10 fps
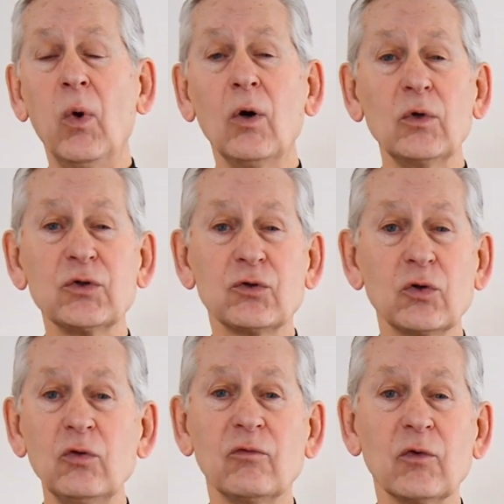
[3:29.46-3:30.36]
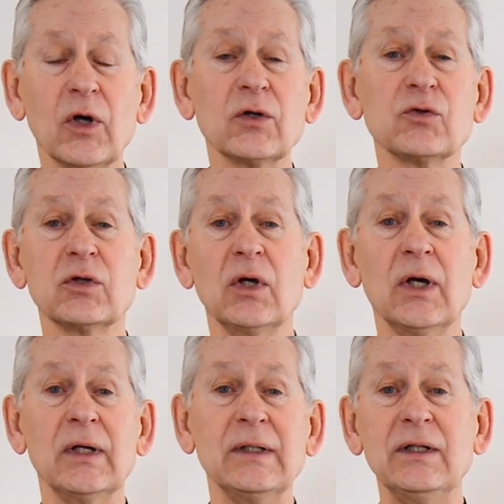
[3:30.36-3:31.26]
What was true for us,
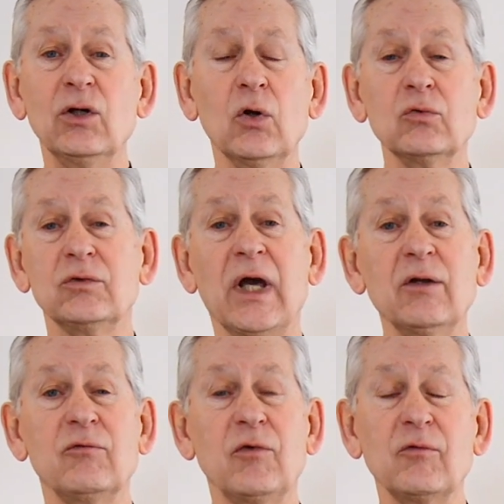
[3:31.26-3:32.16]
10,